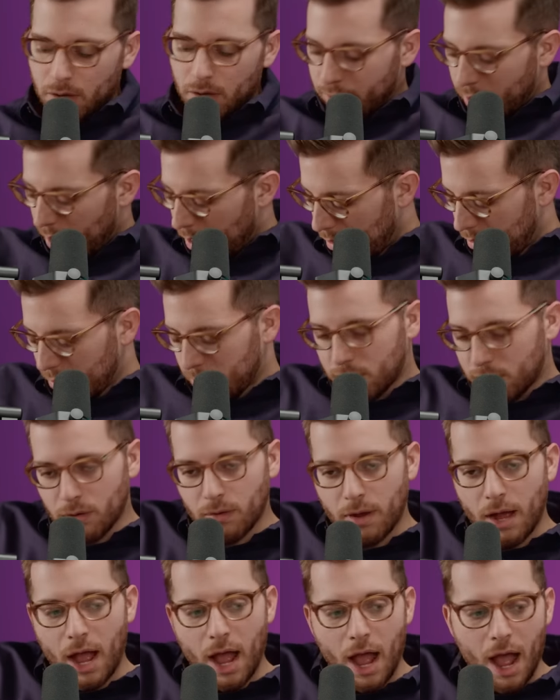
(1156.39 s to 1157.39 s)
Okay. That so was a
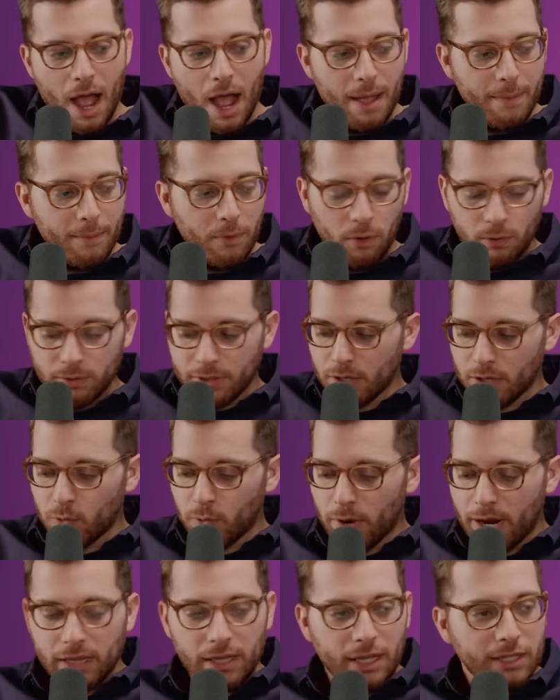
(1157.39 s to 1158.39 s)
lot. I'm holding
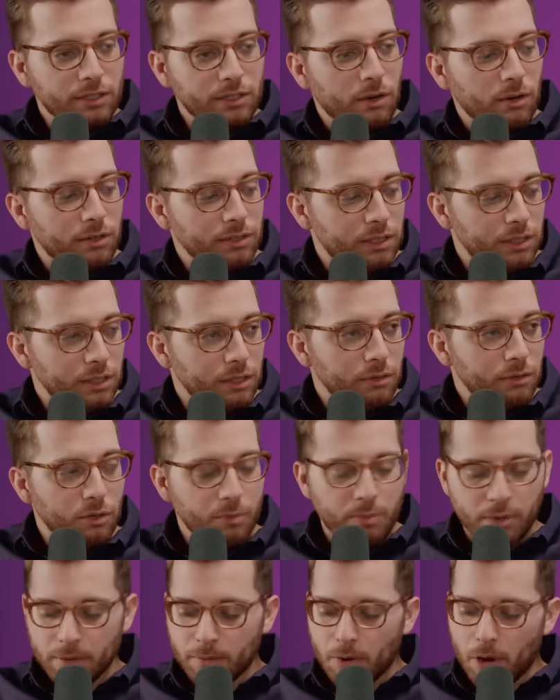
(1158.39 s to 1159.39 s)
way less cards than you. You
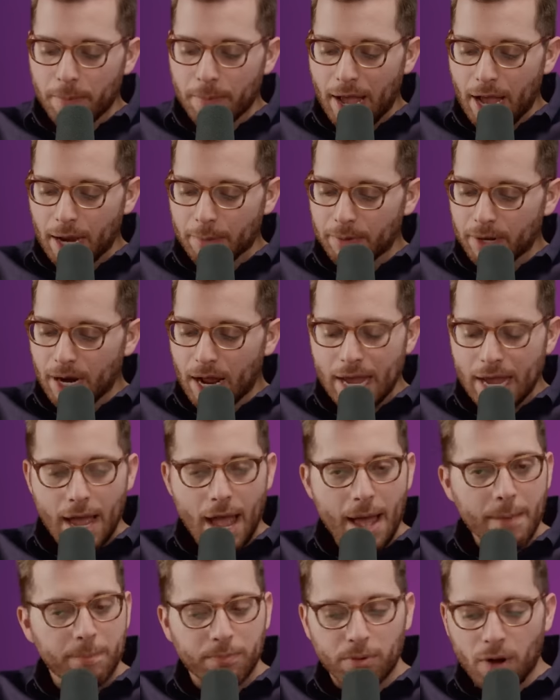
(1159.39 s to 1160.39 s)
put them all back, but oh, I
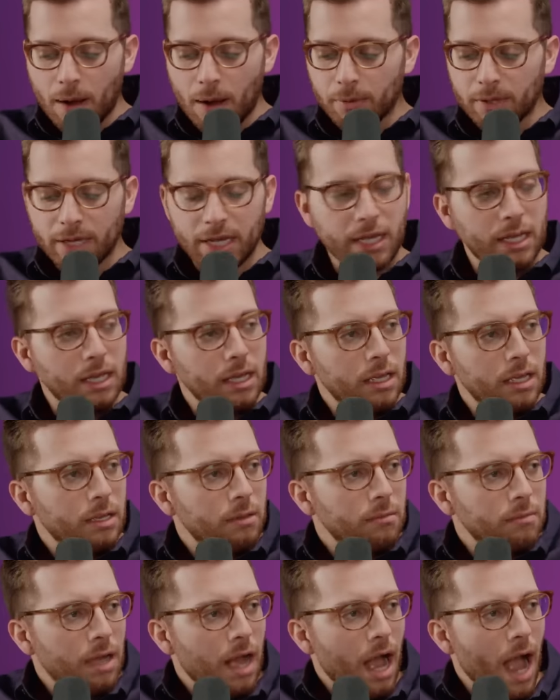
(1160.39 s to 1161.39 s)
had sorry. probably yeah,
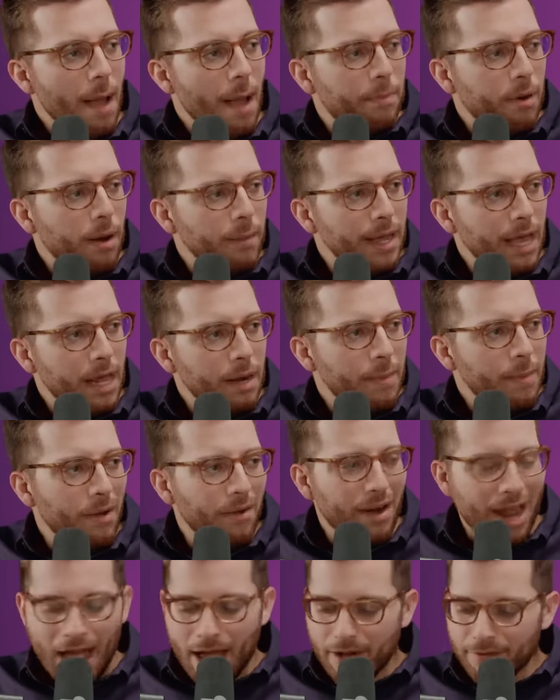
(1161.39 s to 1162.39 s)
basically all mine. I probably had
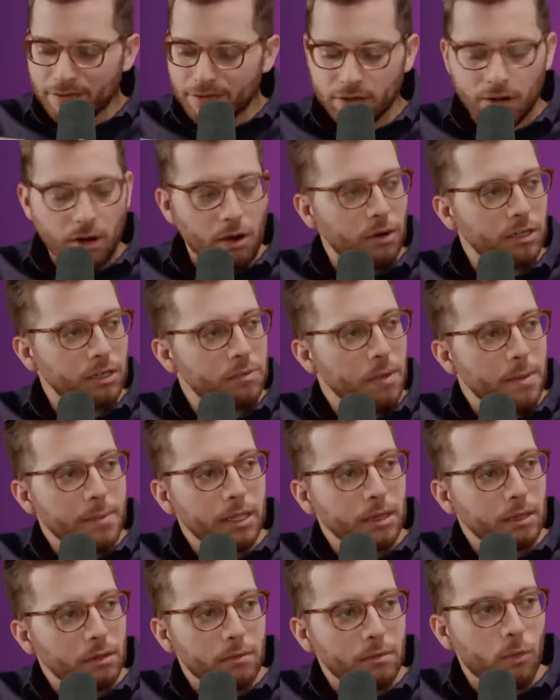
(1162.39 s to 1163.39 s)
about half the cards, maybe a
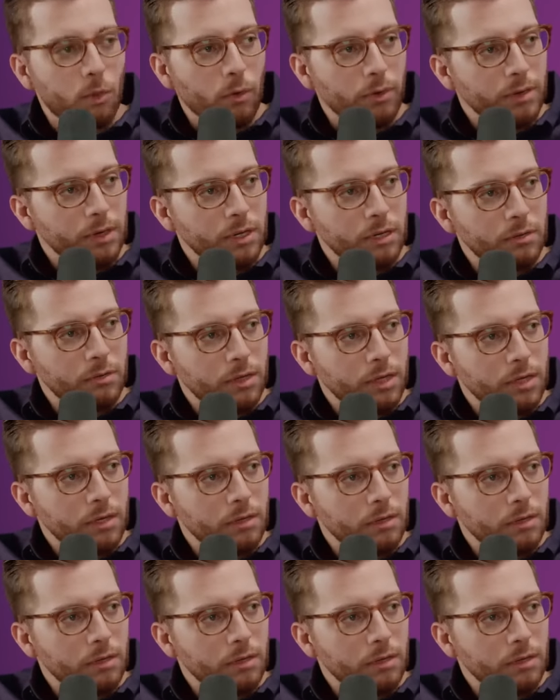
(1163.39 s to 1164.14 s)
little more than you did.